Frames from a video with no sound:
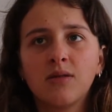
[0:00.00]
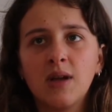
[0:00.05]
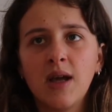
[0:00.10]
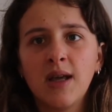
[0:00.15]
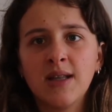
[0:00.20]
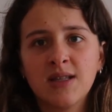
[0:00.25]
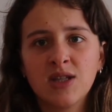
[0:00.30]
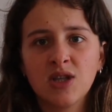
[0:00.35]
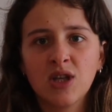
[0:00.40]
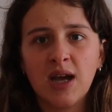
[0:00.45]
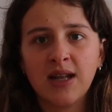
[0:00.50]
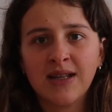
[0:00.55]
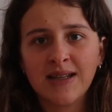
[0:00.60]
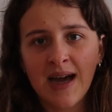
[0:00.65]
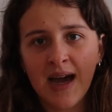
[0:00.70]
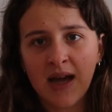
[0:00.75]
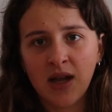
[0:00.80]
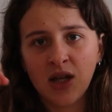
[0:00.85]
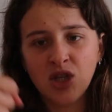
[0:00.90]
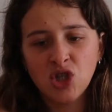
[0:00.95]

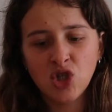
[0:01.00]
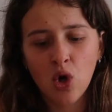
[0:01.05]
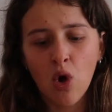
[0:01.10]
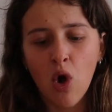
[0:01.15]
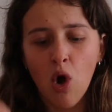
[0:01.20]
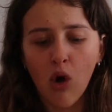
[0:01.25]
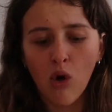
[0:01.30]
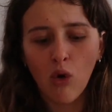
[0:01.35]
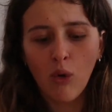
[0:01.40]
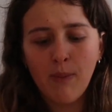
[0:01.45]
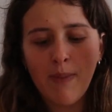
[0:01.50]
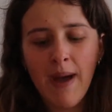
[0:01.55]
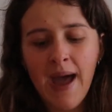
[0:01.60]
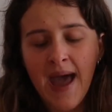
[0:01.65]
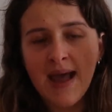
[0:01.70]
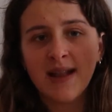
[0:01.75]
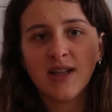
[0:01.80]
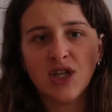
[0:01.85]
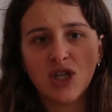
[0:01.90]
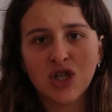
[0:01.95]
It's your whole
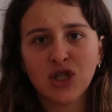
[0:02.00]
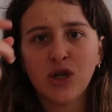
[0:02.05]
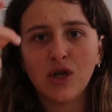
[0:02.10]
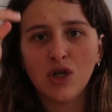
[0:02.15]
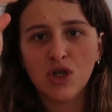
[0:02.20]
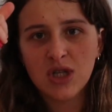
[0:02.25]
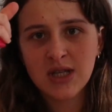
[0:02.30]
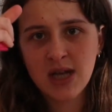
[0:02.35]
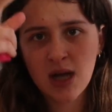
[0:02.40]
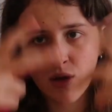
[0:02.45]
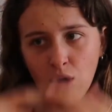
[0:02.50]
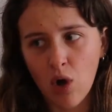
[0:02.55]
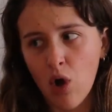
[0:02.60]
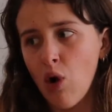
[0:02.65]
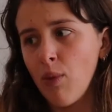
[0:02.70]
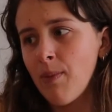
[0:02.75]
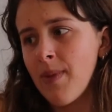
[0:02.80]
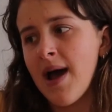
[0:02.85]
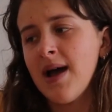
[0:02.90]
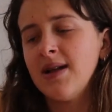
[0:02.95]
panty, so you just take the
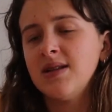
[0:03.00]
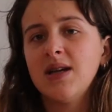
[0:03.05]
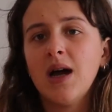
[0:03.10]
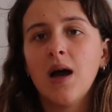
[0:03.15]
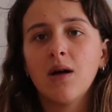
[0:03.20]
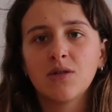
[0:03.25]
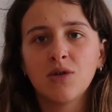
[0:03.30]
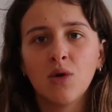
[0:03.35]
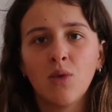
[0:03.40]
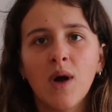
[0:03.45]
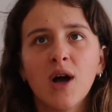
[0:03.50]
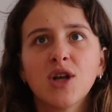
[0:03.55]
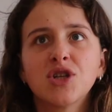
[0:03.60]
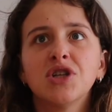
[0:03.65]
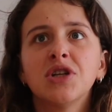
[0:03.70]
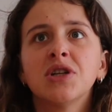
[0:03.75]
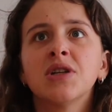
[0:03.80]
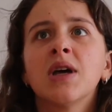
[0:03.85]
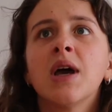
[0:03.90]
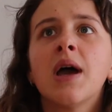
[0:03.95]
whole panty out and wash
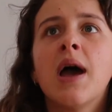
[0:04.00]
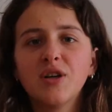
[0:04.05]
it.